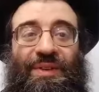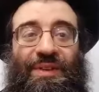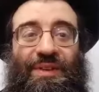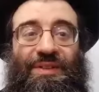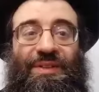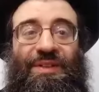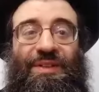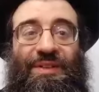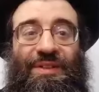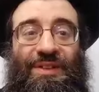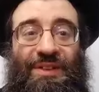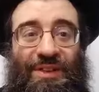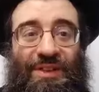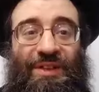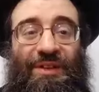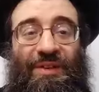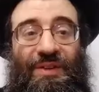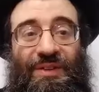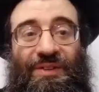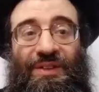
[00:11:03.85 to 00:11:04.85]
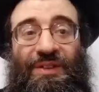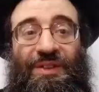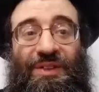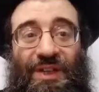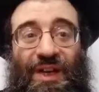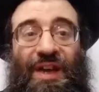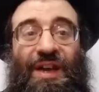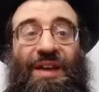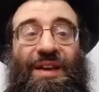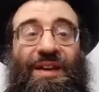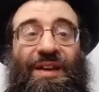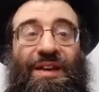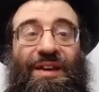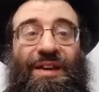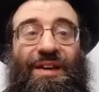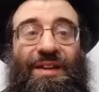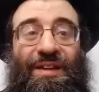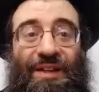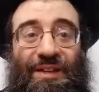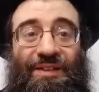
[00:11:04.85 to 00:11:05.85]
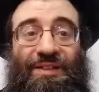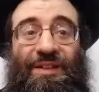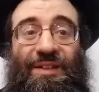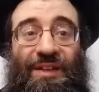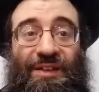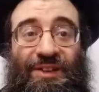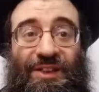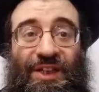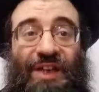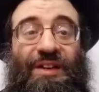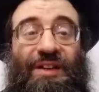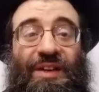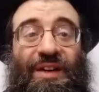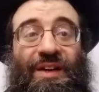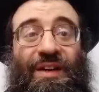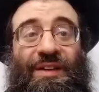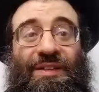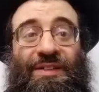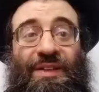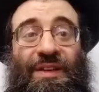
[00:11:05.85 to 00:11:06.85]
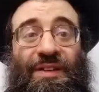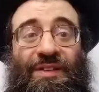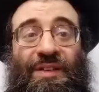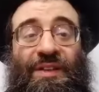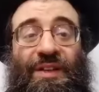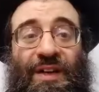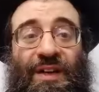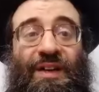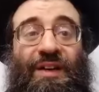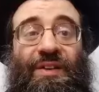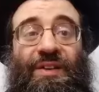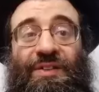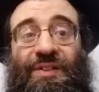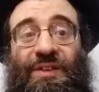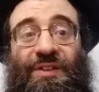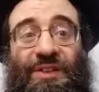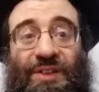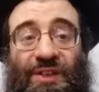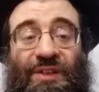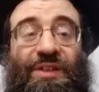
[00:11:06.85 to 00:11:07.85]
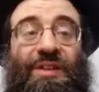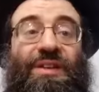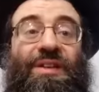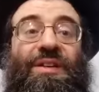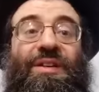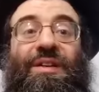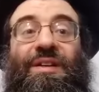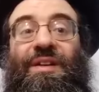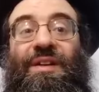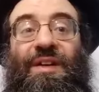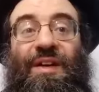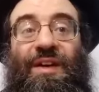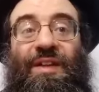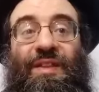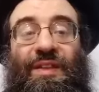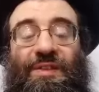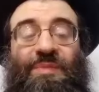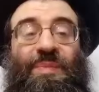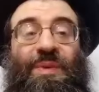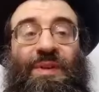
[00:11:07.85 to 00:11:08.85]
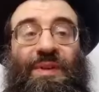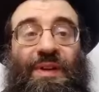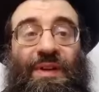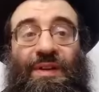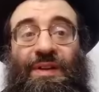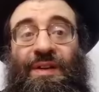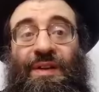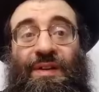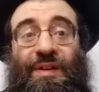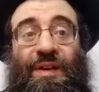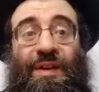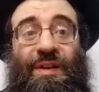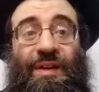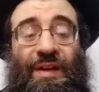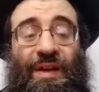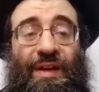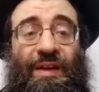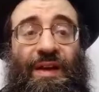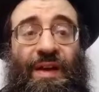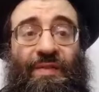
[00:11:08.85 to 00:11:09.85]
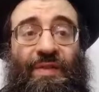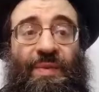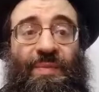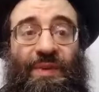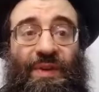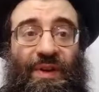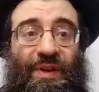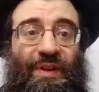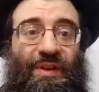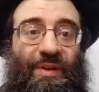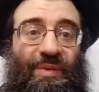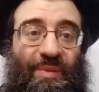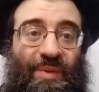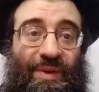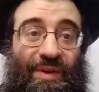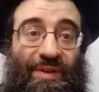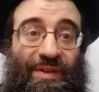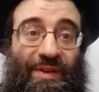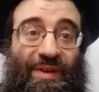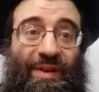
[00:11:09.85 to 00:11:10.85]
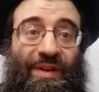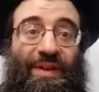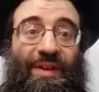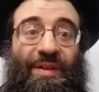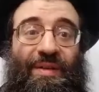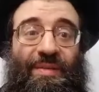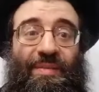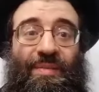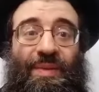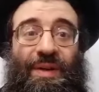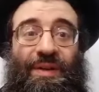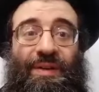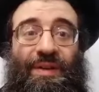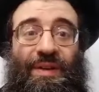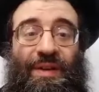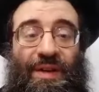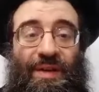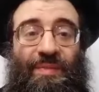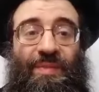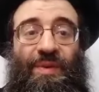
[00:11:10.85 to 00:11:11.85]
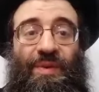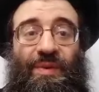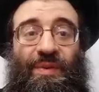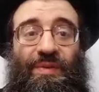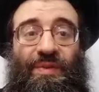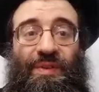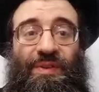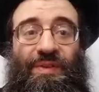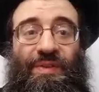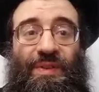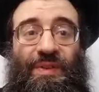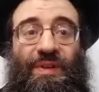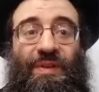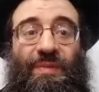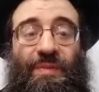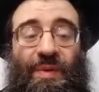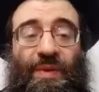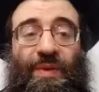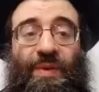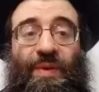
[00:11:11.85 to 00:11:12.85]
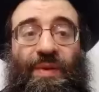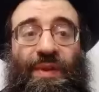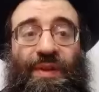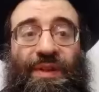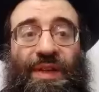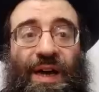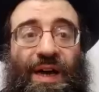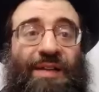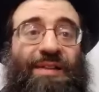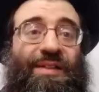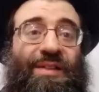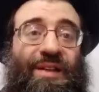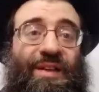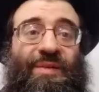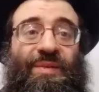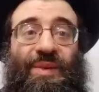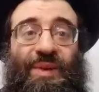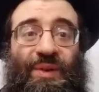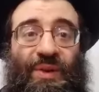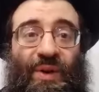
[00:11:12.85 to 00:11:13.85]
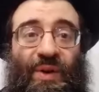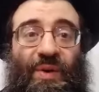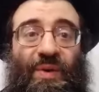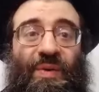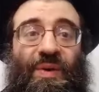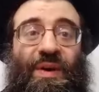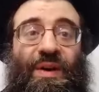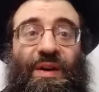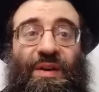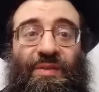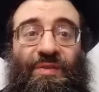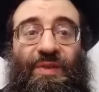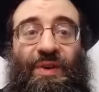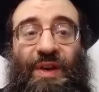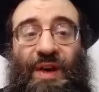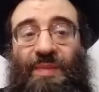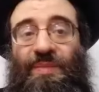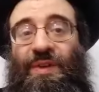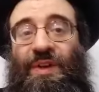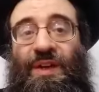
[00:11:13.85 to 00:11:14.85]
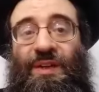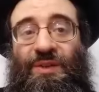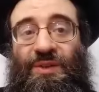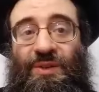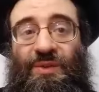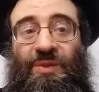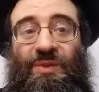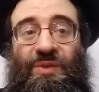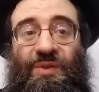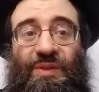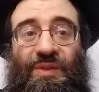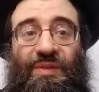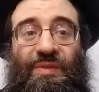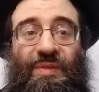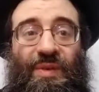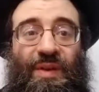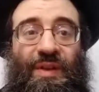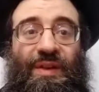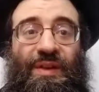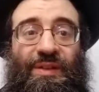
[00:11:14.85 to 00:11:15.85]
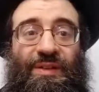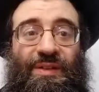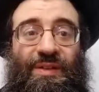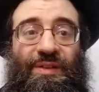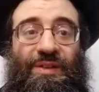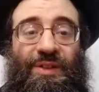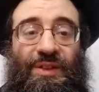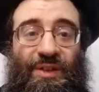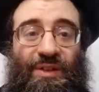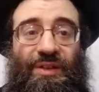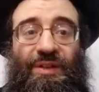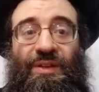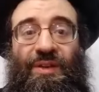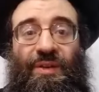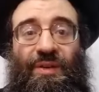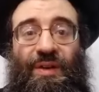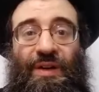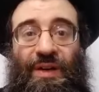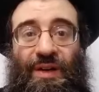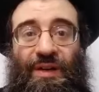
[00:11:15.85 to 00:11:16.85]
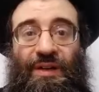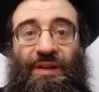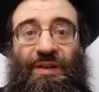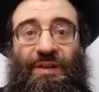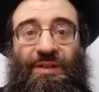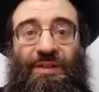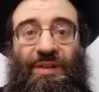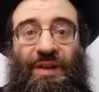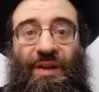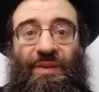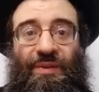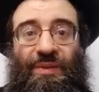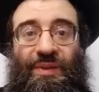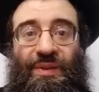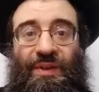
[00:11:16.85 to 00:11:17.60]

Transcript: Is it G or is it J? Is it a J? Is it G or is it J in this in every particular word? But in Hebrew, if it's written with all the dots, then we'll know for Yemenite Jews whether it's a J or a G sound.